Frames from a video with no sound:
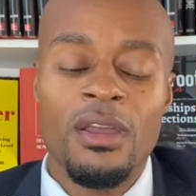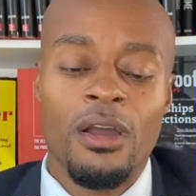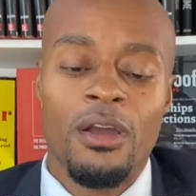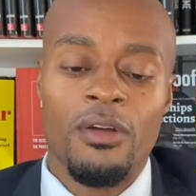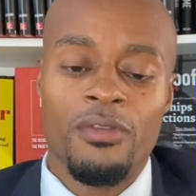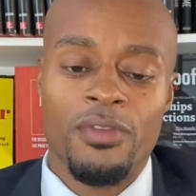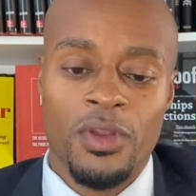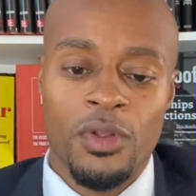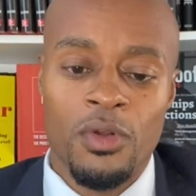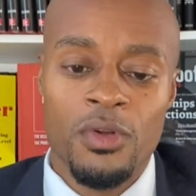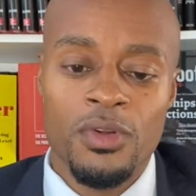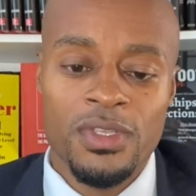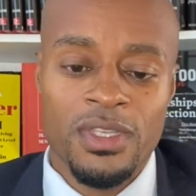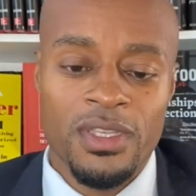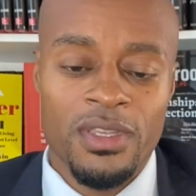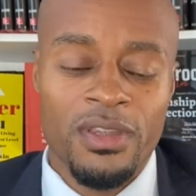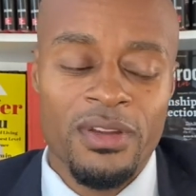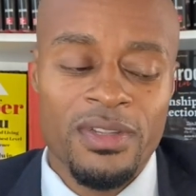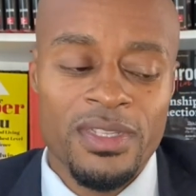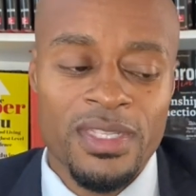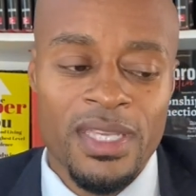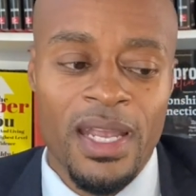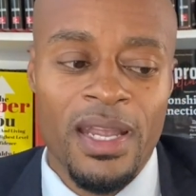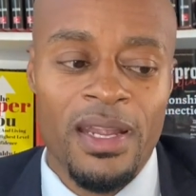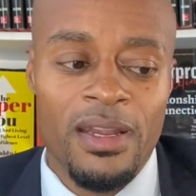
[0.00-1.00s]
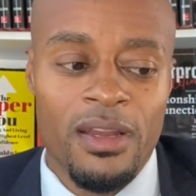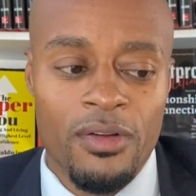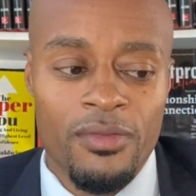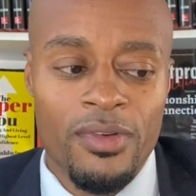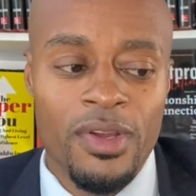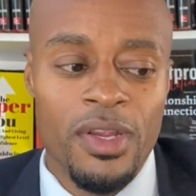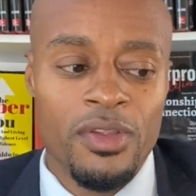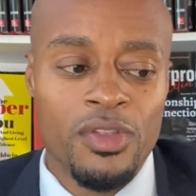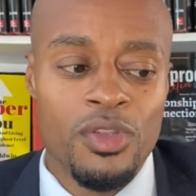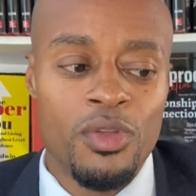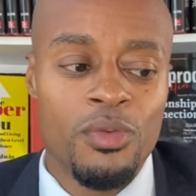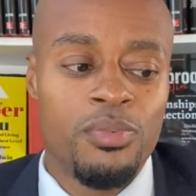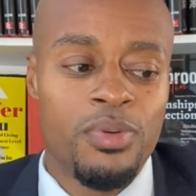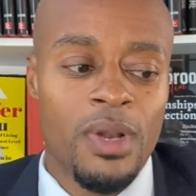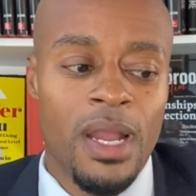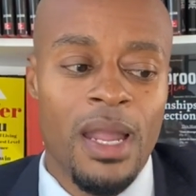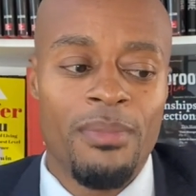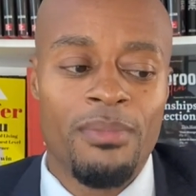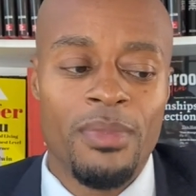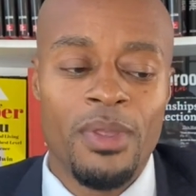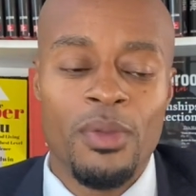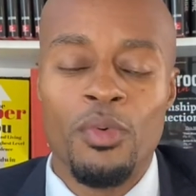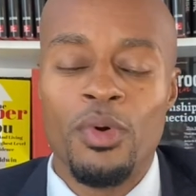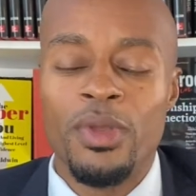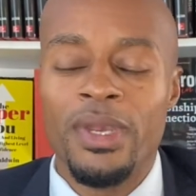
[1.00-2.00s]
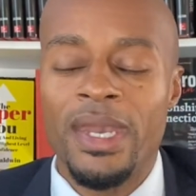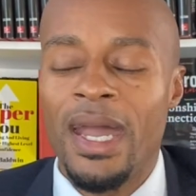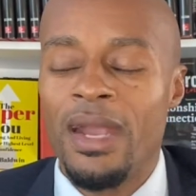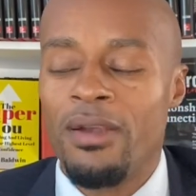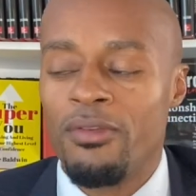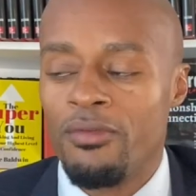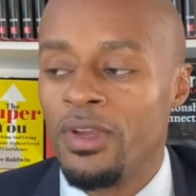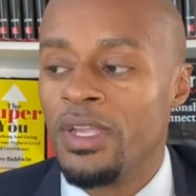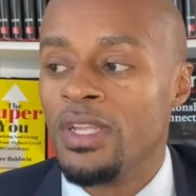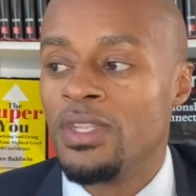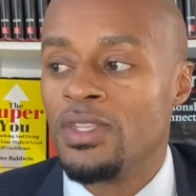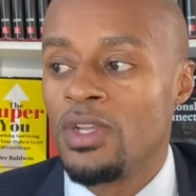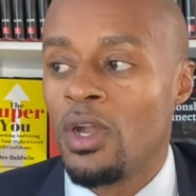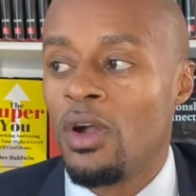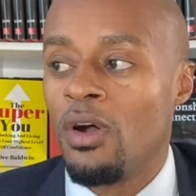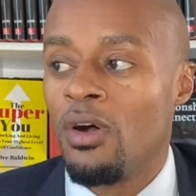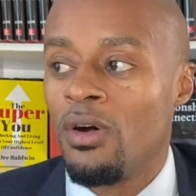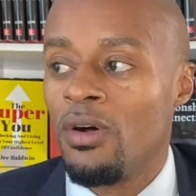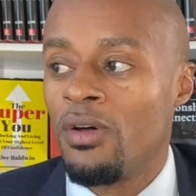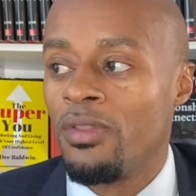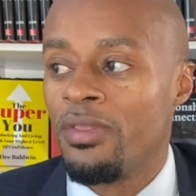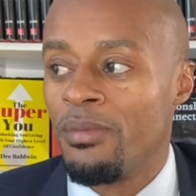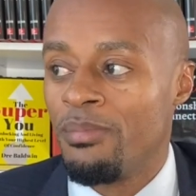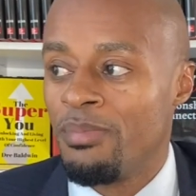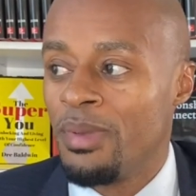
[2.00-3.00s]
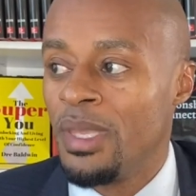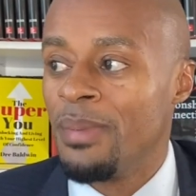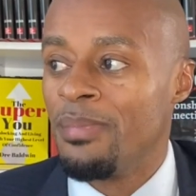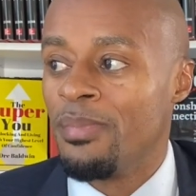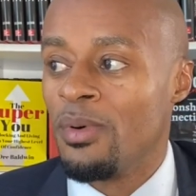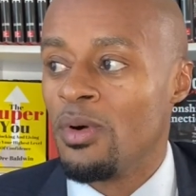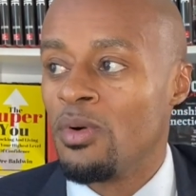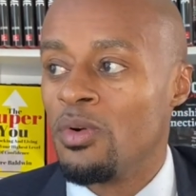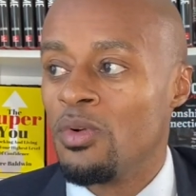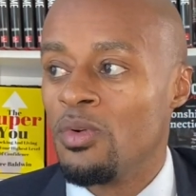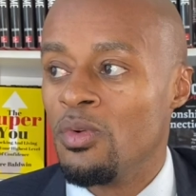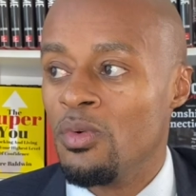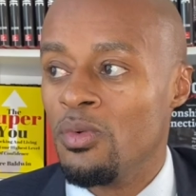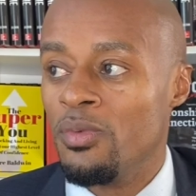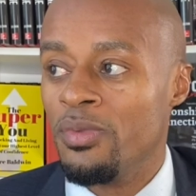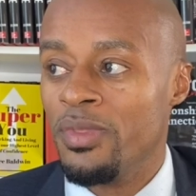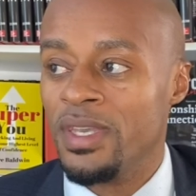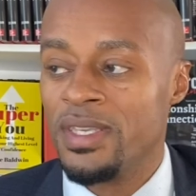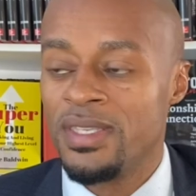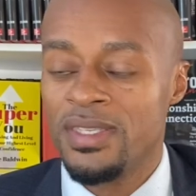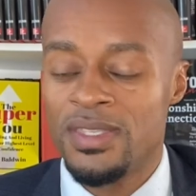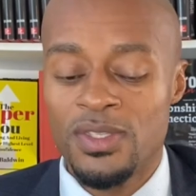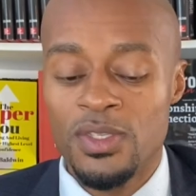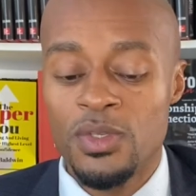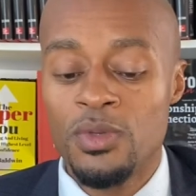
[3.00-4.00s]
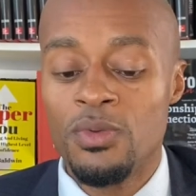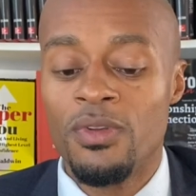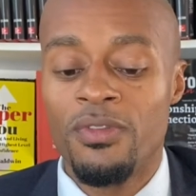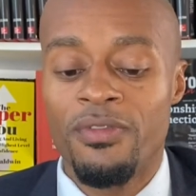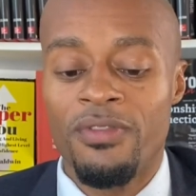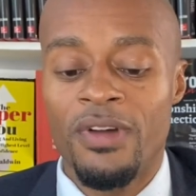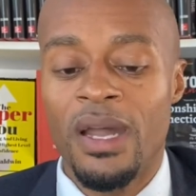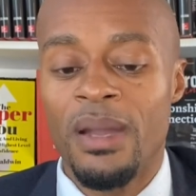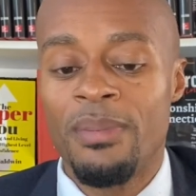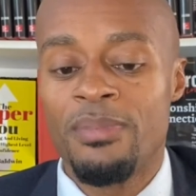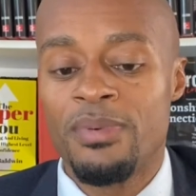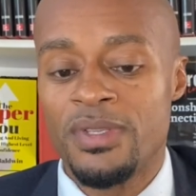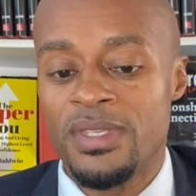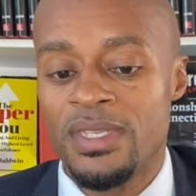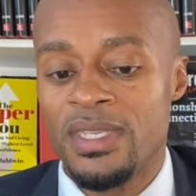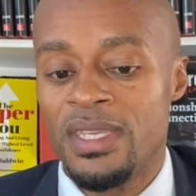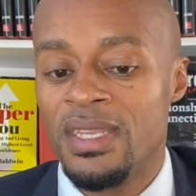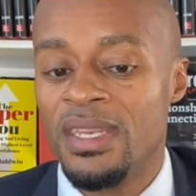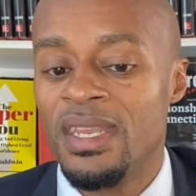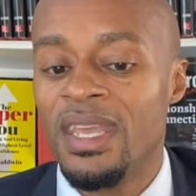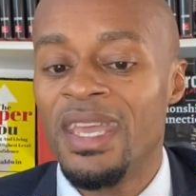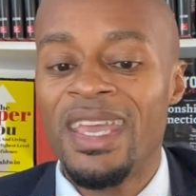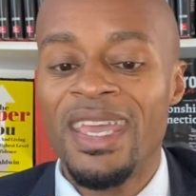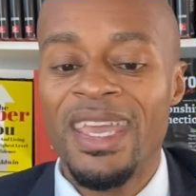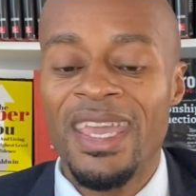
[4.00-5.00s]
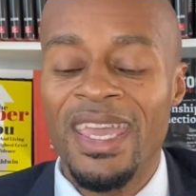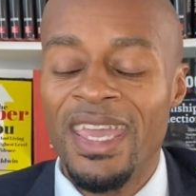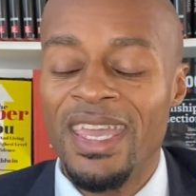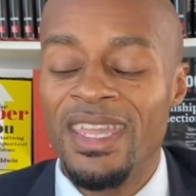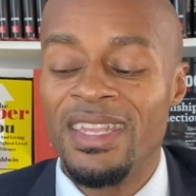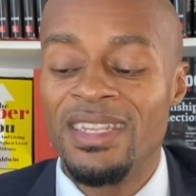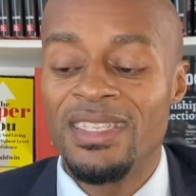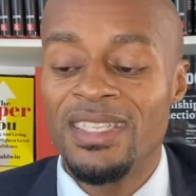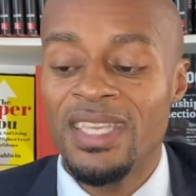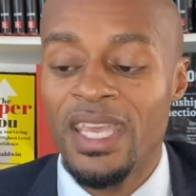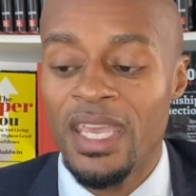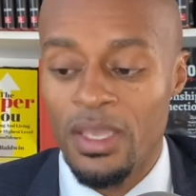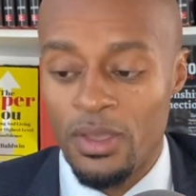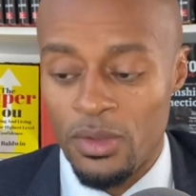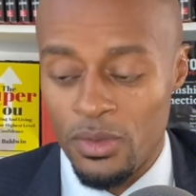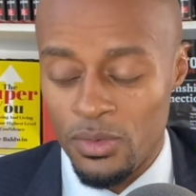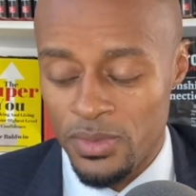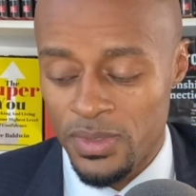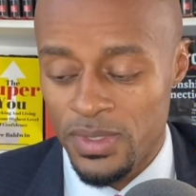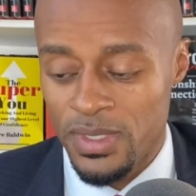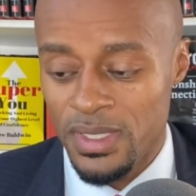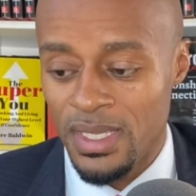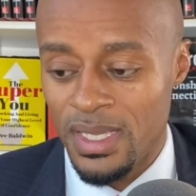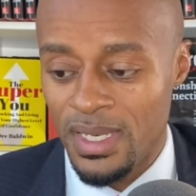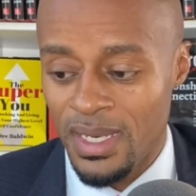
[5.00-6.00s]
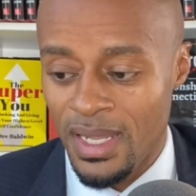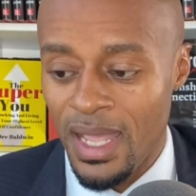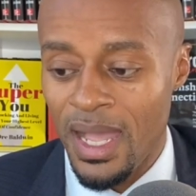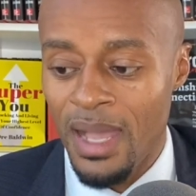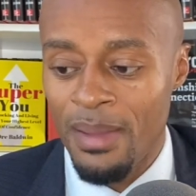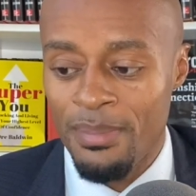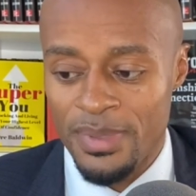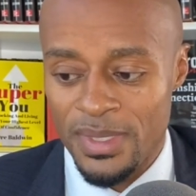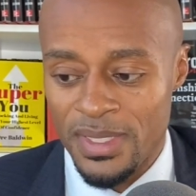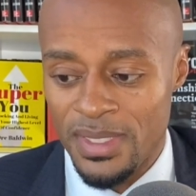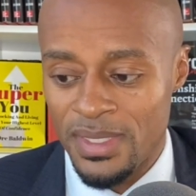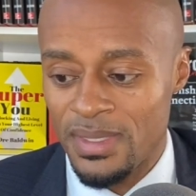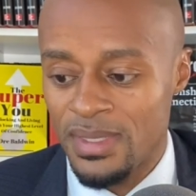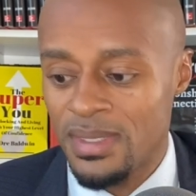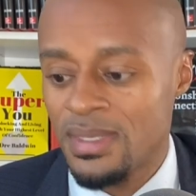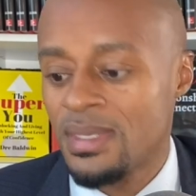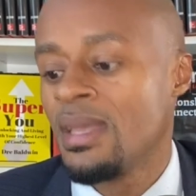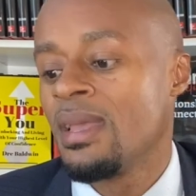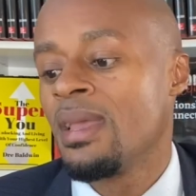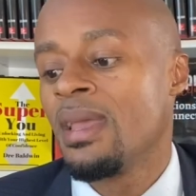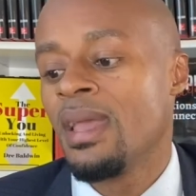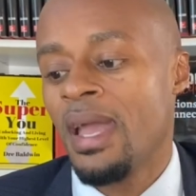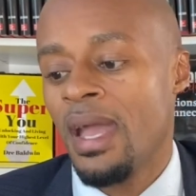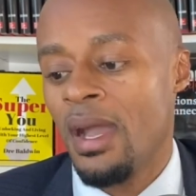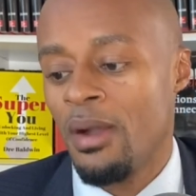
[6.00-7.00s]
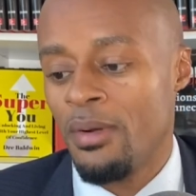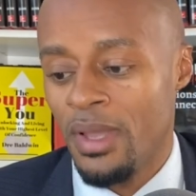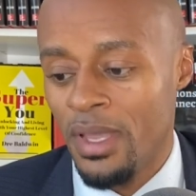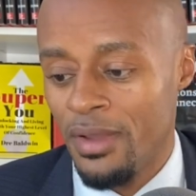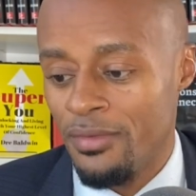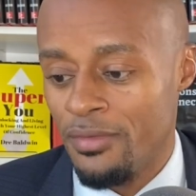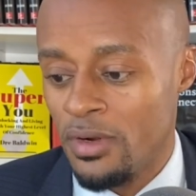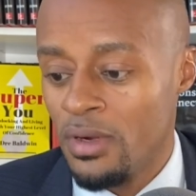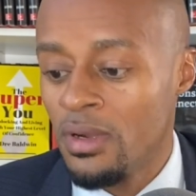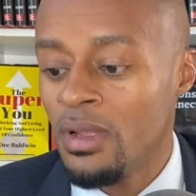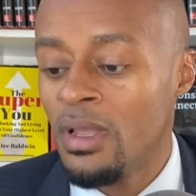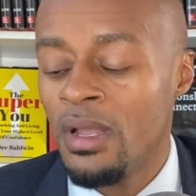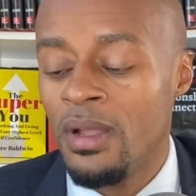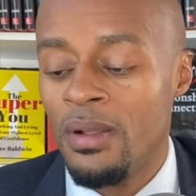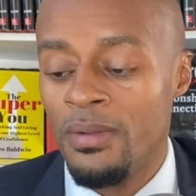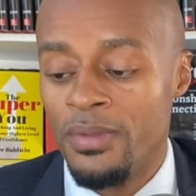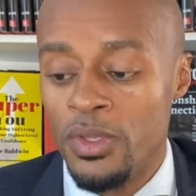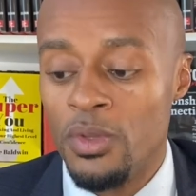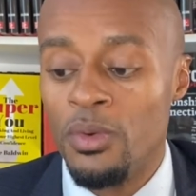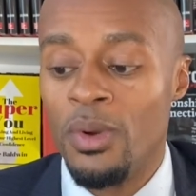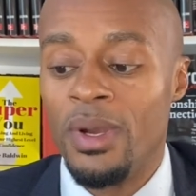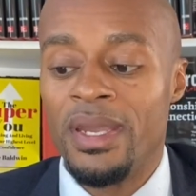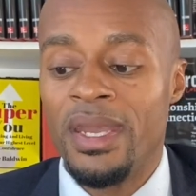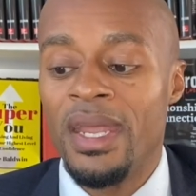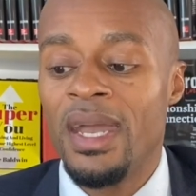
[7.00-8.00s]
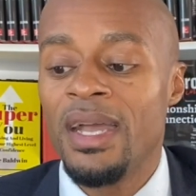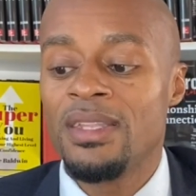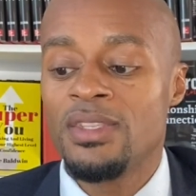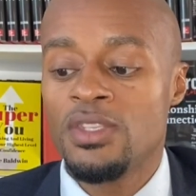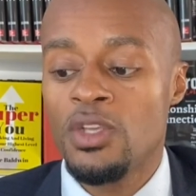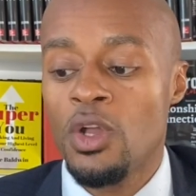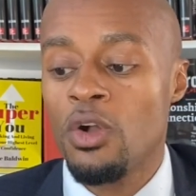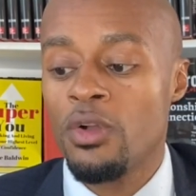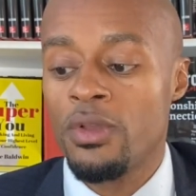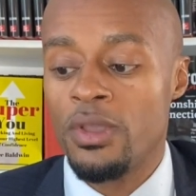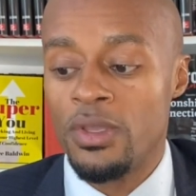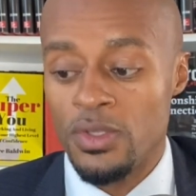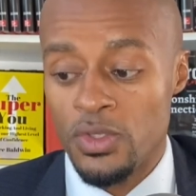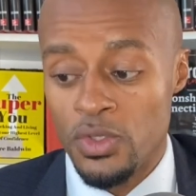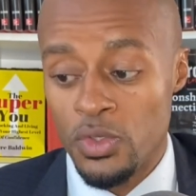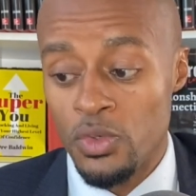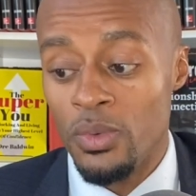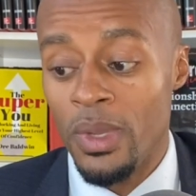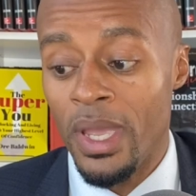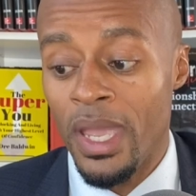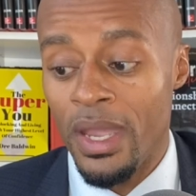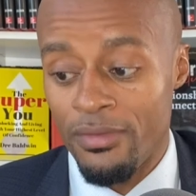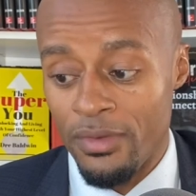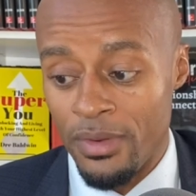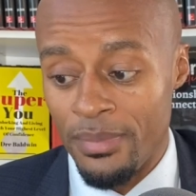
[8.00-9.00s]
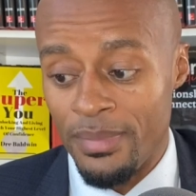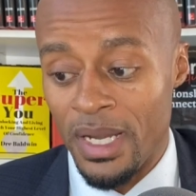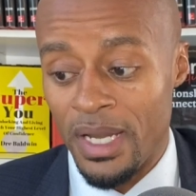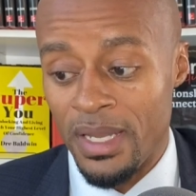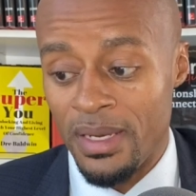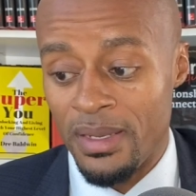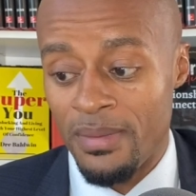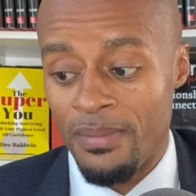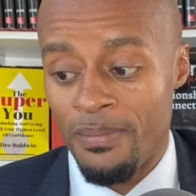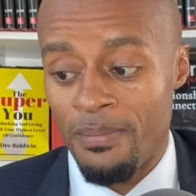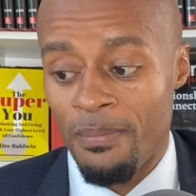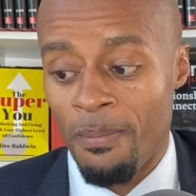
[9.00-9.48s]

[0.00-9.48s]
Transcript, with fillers: Over the course of your entire career, you probably will not reach all the people who this 2 to 5% entails, encompasses. However, you are not talking to everybody.